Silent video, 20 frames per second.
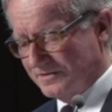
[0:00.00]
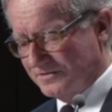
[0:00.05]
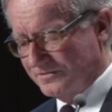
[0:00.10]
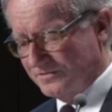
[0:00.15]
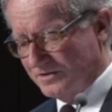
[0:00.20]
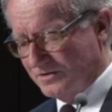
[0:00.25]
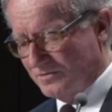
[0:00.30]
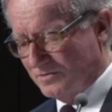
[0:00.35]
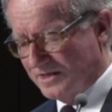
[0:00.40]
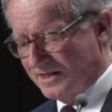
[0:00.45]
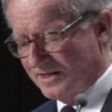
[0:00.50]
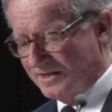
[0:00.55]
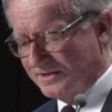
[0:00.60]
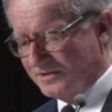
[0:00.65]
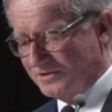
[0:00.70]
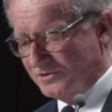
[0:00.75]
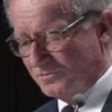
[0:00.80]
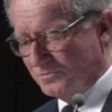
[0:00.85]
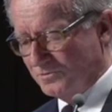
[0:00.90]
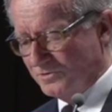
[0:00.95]
that are
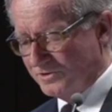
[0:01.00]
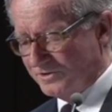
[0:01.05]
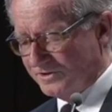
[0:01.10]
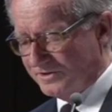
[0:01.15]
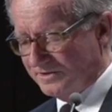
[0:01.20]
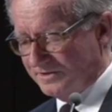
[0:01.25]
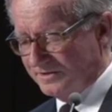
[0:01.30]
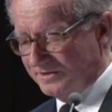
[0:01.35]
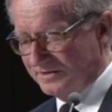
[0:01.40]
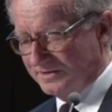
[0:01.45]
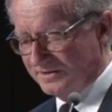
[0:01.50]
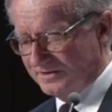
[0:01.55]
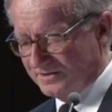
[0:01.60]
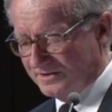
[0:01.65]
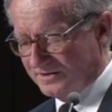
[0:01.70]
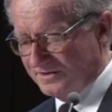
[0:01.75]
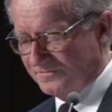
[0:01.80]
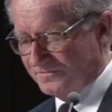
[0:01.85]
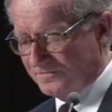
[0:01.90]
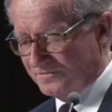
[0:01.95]
required to work in
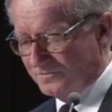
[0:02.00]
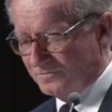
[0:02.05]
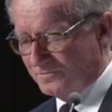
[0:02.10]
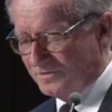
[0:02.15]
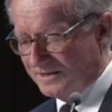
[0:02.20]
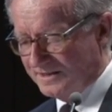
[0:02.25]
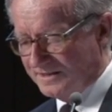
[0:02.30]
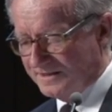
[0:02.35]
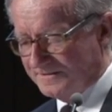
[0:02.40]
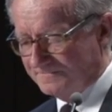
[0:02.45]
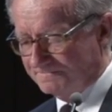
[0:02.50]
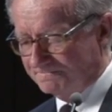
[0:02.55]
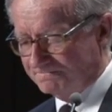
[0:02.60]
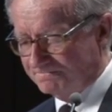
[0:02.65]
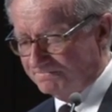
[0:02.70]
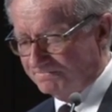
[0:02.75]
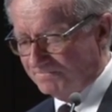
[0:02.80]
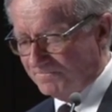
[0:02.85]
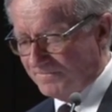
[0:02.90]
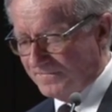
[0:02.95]
this different way,
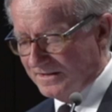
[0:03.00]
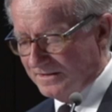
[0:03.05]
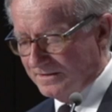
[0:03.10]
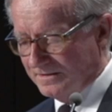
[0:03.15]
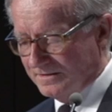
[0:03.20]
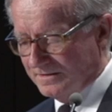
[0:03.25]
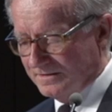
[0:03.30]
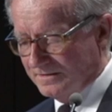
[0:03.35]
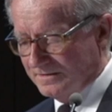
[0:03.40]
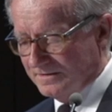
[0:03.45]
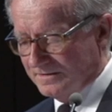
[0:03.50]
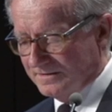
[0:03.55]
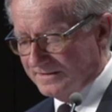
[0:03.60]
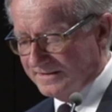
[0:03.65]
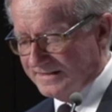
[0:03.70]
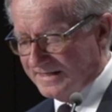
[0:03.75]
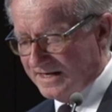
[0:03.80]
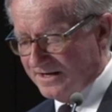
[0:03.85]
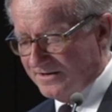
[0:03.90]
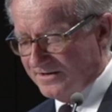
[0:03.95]
to
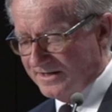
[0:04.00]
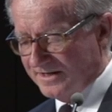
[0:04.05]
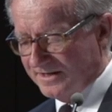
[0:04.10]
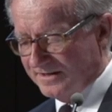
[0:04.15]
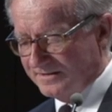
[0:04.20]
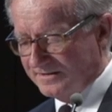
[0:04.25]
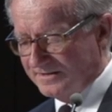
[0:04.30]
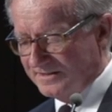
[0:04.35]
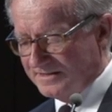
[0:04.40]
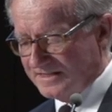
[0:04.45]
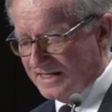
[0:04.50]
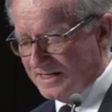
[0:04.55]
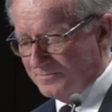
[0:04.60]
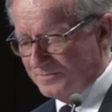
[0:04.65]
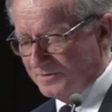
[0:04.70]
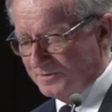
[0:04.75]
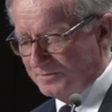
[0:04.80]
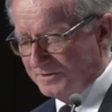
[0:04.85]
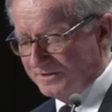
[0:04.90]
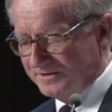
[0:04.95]
carry out these
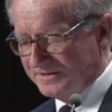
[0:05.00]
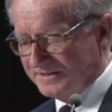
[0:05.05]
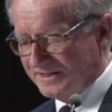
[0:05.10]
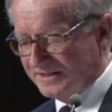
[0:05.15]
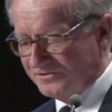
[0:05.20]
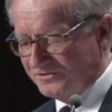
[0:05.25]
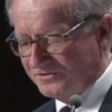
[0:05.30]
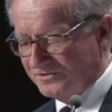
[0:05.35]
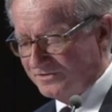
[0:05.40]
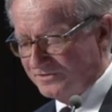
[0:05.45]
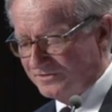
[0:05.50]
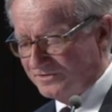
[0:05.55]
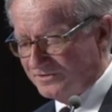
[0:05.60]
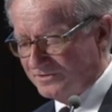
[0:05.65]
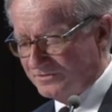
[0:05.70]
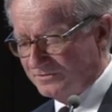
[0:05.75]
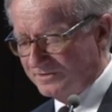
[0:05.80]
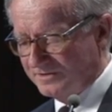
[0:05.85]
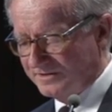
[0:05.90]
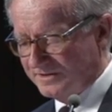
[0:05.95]
admirable intentions,
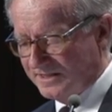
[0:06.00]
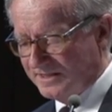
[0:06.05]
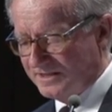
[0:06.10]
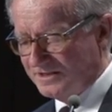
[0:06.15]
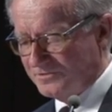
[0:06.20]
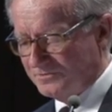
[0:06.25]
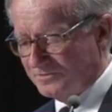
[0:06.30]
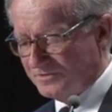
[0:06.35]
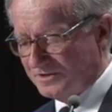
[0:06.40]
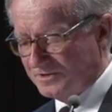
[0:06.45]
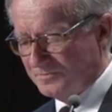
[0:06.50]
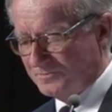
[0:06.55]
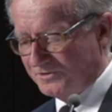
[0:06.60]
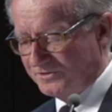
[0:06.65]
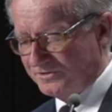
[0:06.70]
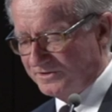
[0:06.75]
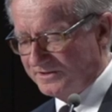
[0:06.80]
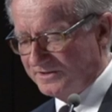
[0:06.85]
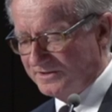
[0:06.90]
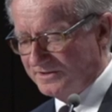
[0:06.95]
to engage with
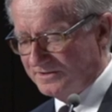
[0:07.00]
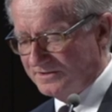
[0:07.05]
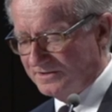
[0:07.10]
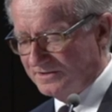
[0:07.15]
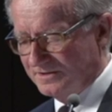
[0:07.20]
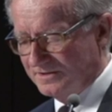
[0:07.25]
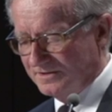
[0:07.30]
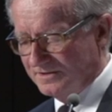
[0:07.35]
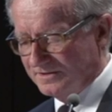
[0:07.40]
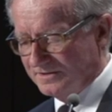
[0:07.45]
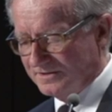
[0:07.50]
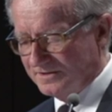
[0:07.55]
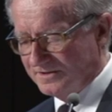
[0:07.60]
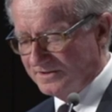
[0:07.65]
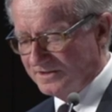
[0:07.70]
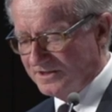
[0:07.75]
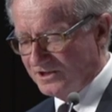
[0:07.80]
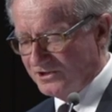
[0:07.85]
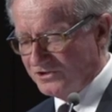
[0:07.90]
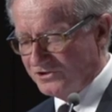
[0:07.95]
communities, to
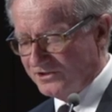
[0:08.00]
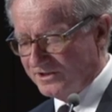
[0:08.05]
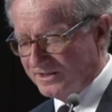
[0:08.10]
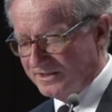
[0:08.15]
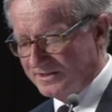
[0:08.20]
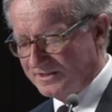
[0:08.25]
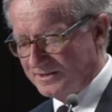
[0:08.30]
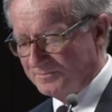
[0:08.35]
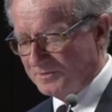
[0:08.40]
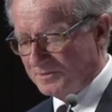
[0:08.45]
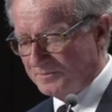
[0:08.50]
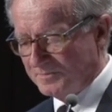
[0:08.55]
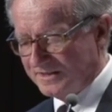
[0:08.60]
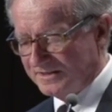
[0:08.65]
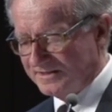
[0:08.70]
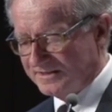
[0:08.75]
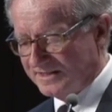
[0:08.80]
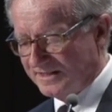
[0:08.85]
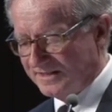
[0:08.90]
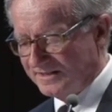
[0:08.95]
negotiate and
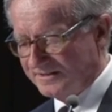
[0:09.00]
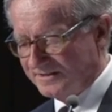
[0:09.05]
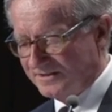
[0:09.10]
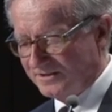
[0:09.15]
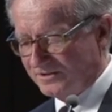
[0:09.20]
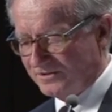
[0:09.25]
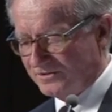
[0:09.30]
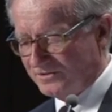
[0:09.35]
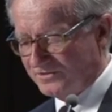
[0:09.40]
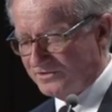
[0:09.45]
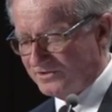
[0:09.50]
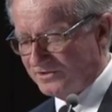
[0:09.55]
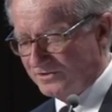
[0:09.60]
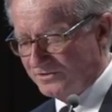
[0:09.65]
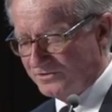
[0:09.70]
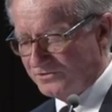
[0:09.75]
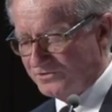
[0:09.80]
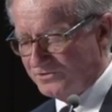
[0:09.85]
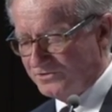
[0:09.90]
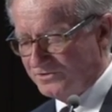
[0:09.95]
implement tailored local
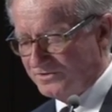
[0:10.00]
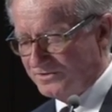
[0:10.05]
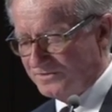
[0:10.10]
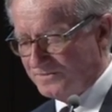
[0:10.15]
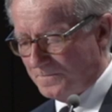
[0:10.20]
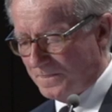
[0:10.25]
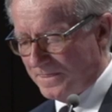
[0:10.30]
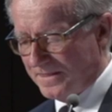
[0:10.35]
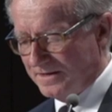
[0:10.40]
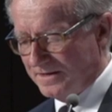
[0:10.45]
solutions,